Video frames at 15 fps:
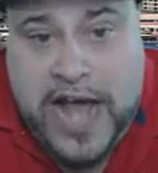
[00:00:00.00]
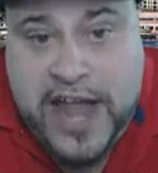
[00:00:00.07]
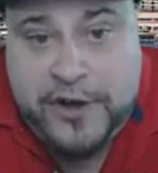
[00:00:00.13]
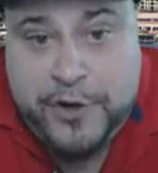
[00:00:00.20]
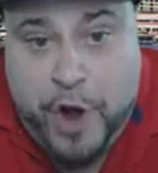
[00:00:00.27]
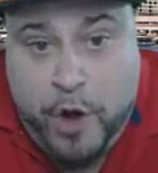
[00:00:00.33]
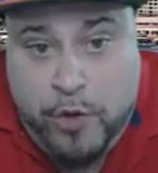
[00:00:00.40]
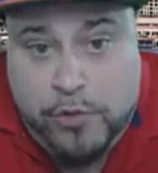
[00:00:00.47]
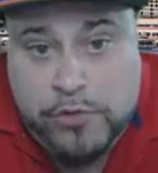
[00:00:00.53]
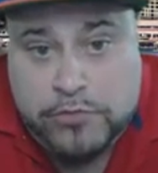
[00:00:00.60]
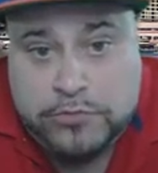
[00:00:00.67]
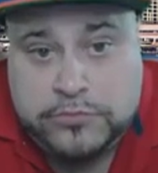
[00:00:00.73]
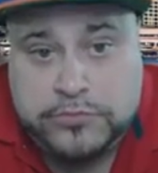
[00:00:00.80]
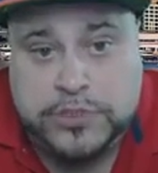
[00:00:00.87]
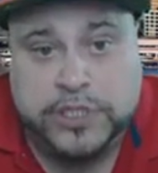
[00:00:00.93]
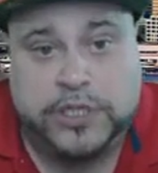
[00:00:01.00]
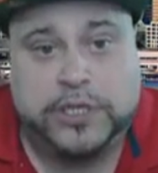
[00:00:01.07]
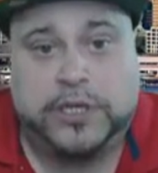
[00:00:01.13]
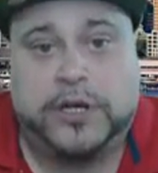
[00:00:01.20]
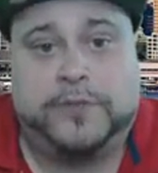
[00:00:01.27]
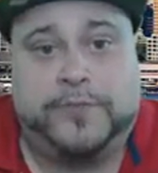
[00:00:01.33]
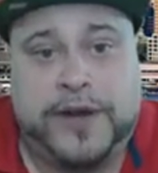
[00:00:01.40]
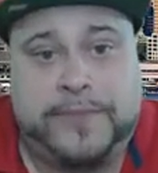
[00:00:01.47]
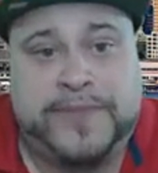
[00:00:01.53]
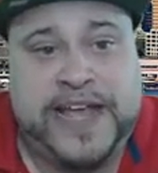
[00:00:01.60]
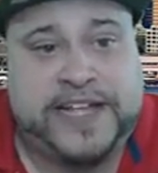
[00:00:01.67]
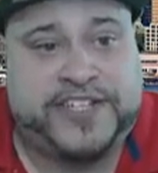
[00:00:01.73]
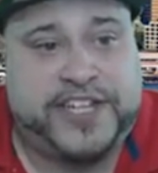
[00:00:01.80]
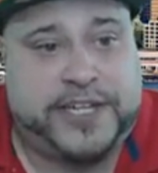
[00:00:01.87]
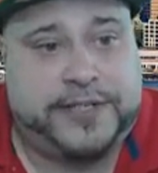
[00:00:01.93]
I don't know, but I'm
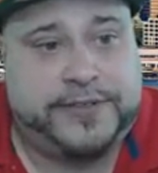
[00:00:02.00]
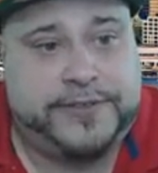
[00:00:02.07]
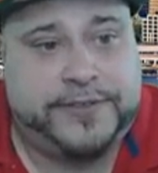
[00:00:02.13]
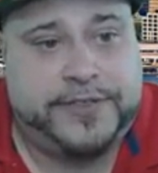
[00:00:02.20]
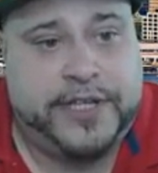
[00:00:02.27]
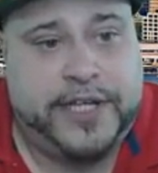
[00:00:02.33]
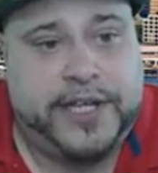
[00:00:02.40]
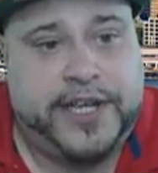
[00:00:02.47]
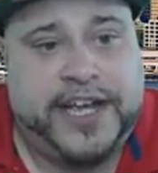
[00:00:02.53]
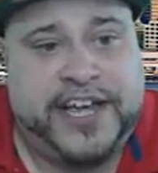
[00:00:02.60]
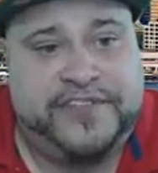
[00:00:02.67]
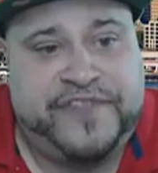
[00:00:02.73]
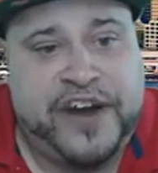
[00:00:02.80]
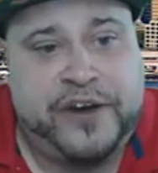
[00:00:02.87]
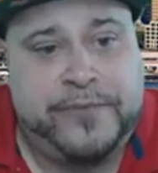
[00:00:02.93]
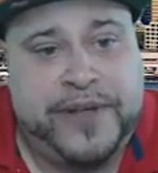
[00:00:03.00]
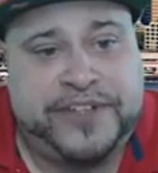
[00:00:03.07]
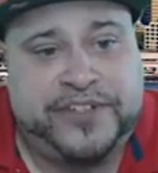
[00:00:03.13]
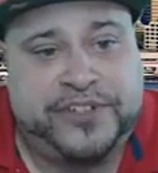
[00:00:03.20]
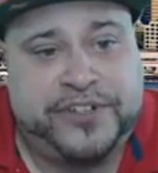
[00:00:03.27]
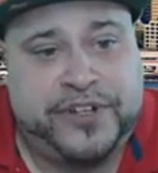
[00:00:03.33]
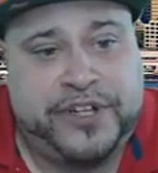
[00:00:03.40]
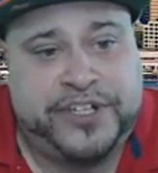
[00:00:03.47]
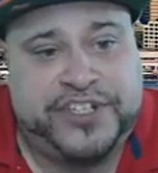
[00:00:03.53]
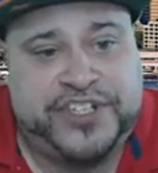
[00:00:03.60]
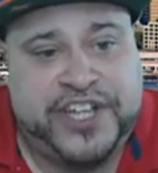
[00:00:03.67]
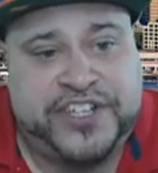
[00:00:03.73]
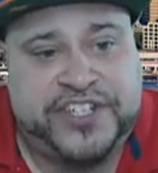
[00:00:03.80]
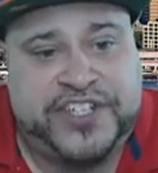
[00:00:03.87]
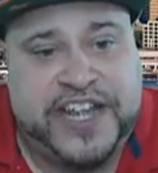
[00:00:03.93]
guessing. Environmental
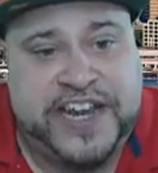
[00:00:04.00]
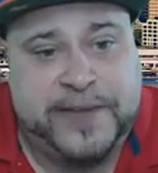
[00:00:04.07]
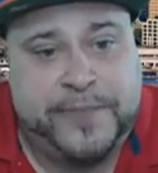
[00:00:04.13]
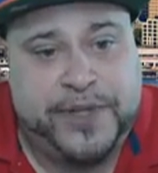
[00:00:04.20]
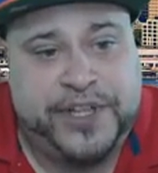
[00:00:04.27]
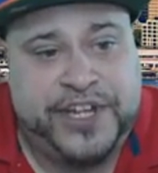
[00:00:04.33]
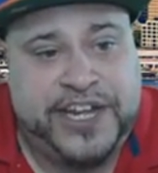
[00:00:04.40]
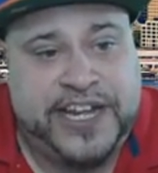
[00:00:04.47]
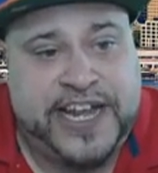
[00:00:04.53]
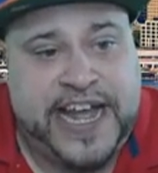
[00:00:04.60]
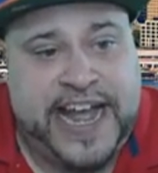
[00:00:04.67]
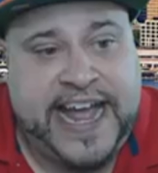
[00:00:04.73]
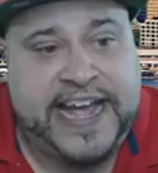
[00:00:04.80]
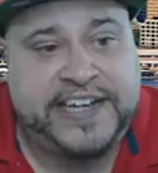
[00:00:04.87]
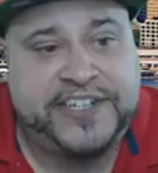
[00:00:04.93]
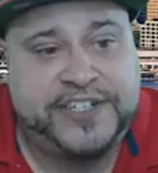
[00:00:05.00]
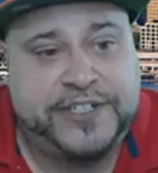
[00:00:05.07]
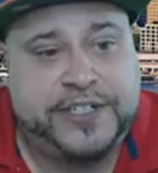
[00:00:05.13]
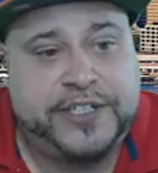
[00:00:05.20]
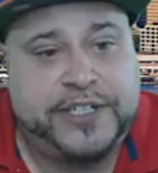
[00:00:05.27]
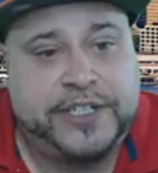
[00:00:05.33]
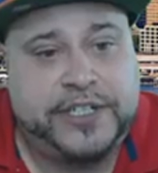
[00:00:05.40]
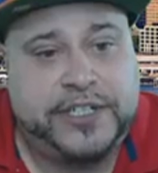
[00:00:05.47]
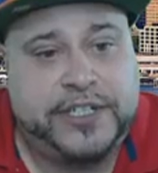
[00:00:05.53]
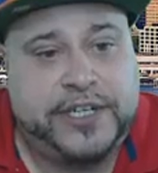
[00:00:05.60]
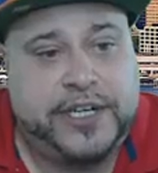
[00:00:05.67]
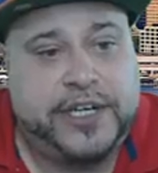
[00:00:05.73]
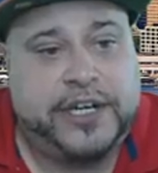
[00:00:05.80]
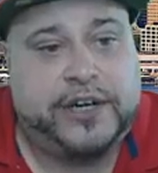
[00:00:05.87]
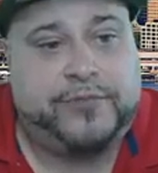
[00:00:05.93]
sustainability and
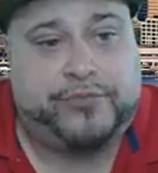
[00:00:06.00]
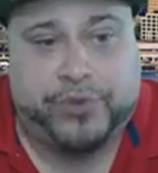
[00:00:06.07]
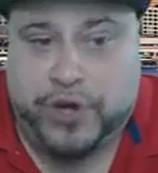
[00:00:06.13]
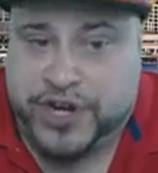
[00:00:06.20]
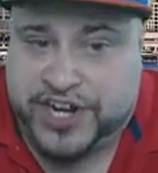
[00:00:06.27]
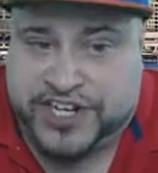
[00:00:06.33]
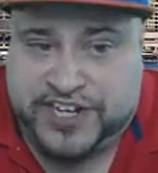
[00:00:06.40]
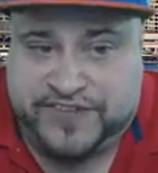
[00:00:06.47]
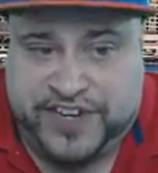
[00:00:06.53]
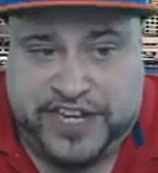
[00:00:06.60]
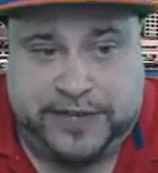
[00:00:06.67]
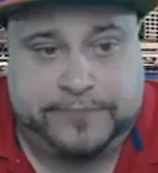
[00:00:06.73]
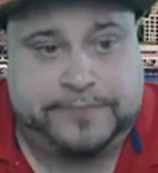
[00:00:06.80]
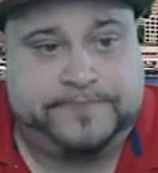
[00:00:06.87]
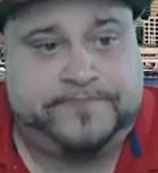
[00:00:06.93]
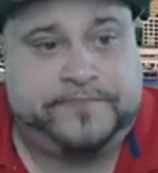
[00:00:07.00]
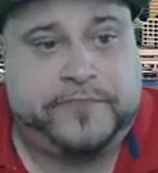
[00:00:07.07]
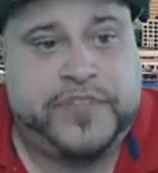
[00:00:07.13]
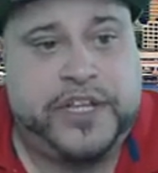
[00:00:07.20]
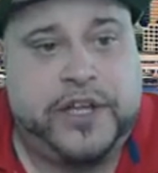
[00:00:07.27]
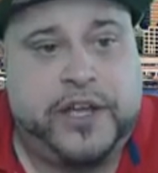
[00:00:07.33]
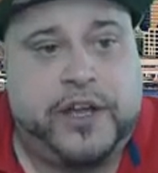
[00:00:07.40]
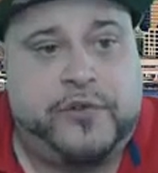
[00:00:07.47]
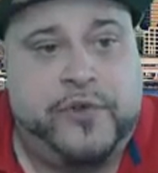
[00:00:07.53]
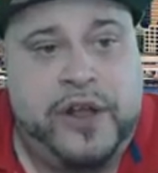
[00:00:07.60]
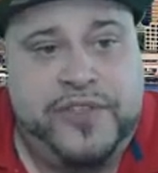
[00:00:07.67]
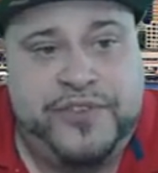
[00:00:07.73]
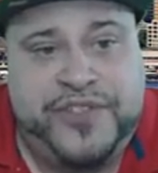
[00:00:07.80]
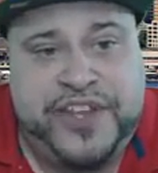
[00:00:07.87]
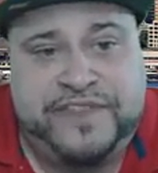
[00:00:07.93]
productivity.
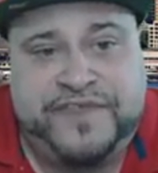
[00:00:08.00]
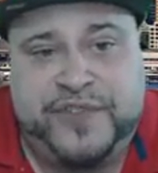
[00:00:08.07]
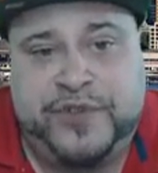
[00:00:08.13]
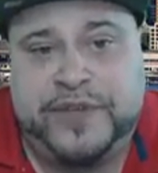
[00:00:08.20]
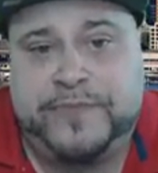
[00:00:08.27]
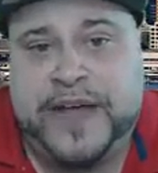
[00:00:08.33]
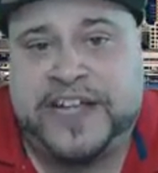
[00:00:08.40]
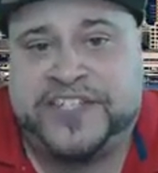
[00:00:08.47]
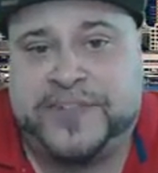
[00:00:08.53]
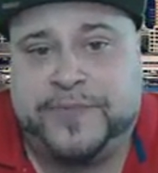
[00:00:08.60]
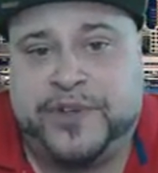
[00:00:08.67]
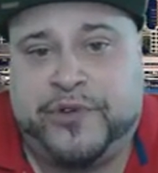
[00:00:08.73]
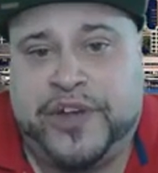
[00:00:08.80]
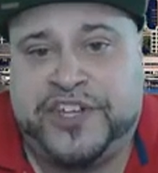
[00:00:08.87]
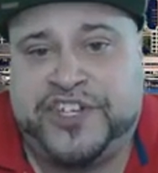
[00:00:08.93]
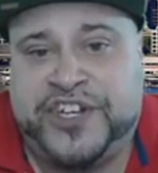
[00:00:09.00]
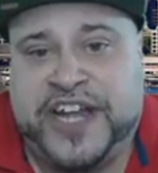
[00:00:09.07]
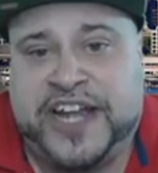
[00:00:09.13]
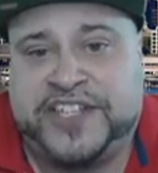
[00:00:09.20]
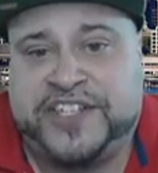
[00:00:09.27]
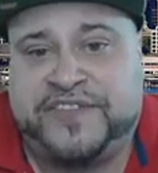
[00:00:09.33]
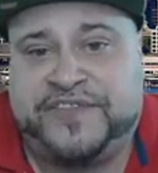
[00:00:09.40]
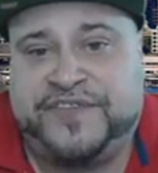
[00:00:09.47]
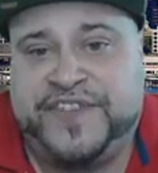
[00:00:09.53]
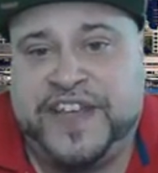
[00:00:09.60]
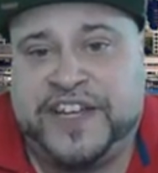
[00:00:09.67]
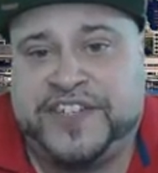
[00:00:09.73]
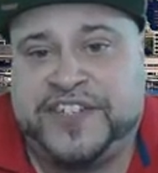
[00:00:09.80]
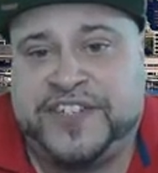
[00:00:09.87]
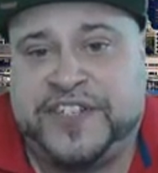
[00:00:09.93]
Rather than viewing mass immigration as a
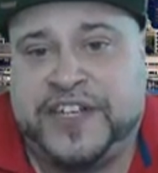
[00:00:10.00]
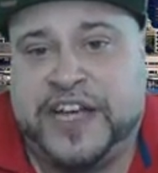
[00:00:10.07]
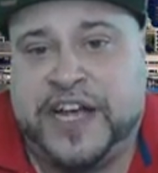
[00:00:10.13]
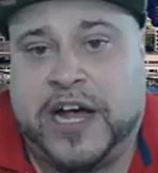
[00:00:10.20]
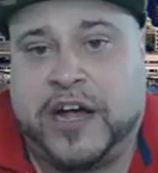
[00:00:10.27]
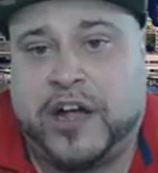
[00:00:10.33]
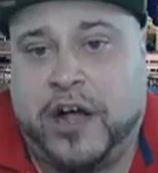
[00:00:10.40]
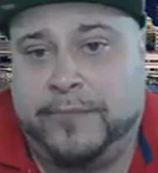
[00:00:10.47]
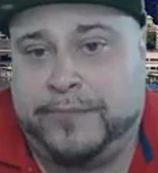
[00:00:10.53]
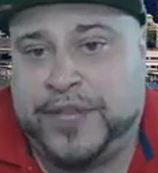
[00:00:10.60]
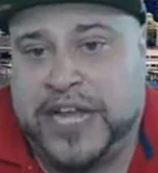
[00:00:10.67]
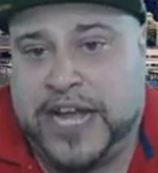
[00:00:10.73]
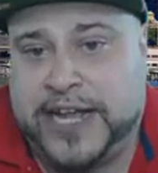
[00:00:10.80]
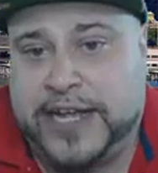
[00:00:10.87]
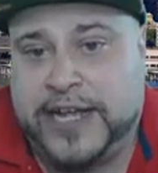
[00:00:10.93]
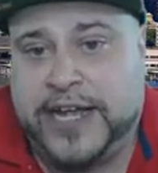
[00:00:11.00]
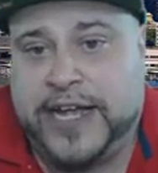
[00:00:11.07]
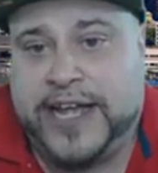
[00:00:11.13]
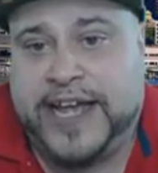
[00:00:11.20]
fait accompli